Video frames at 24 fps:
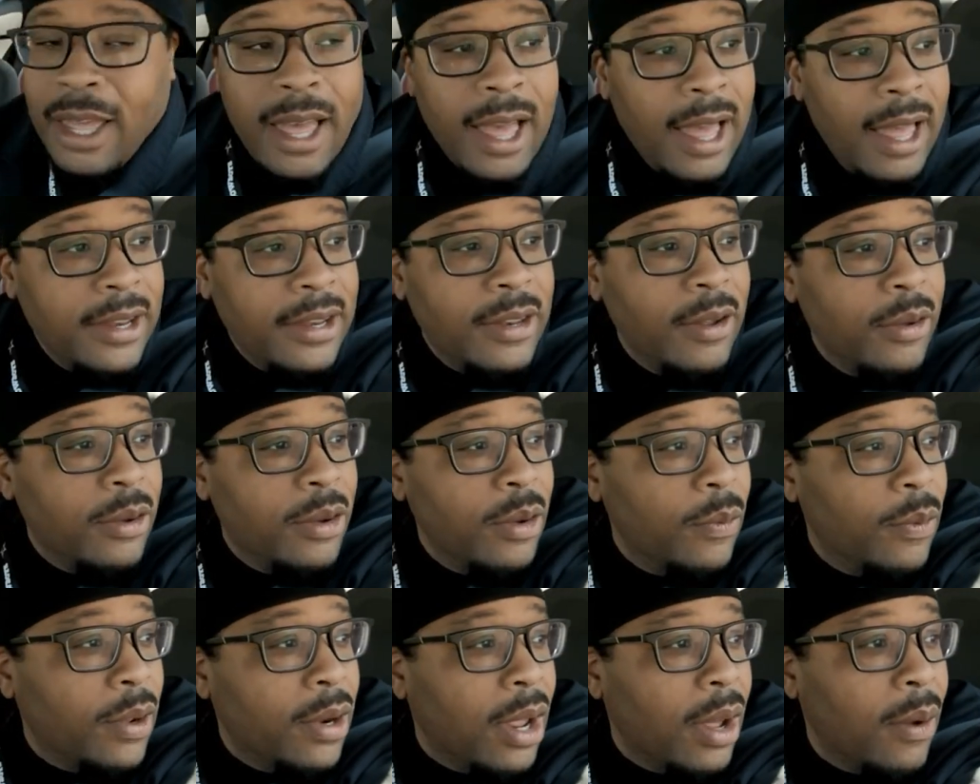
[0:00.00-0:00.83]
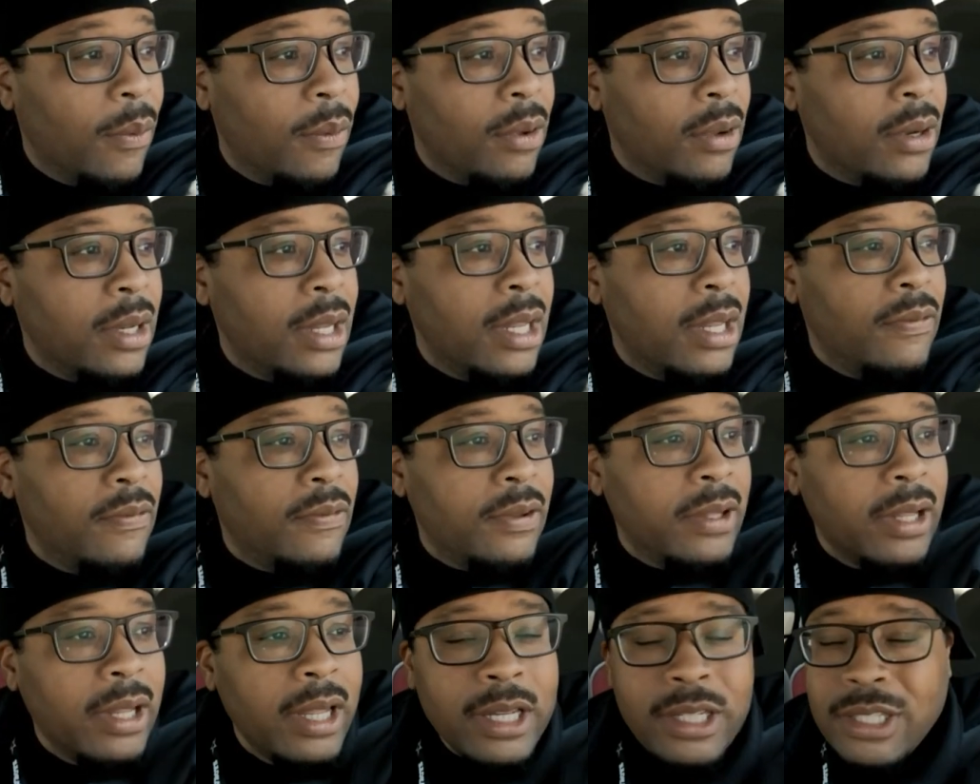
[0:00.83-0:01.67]
I don't know what I want to eat
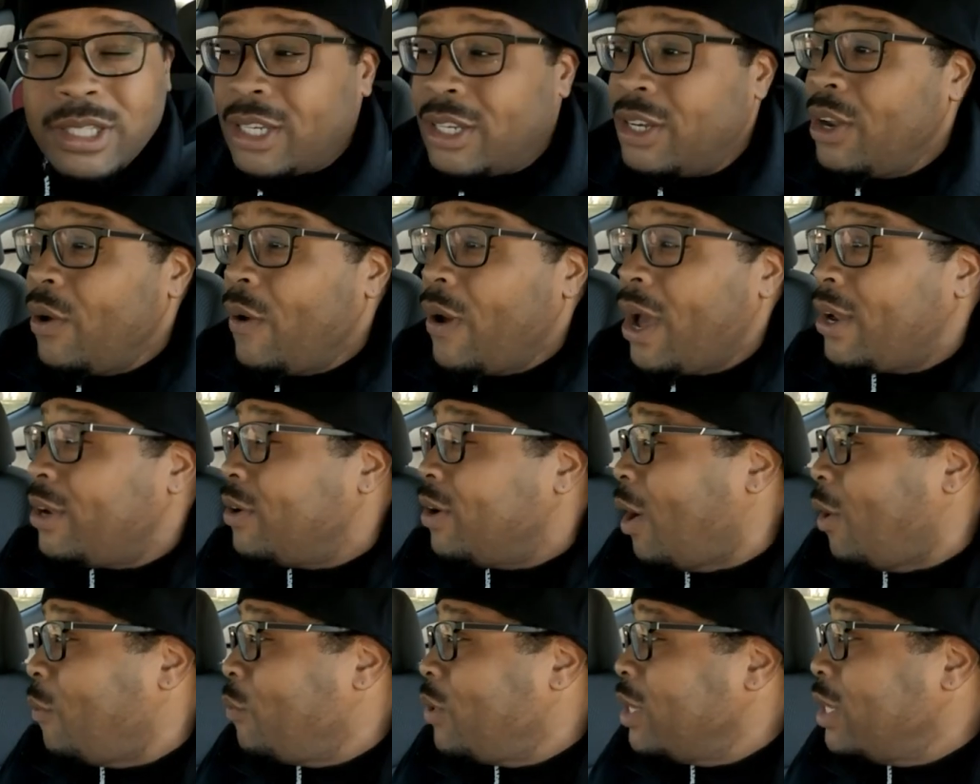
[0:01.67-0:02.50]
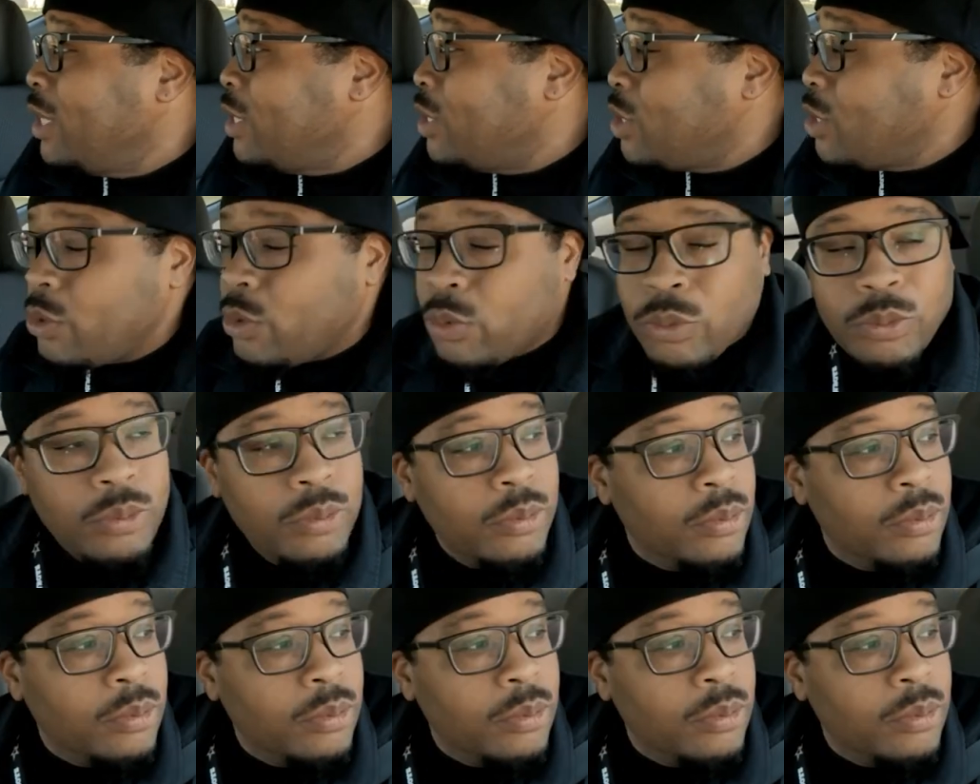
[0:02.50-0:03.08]
for lunch. You know, I, I really do.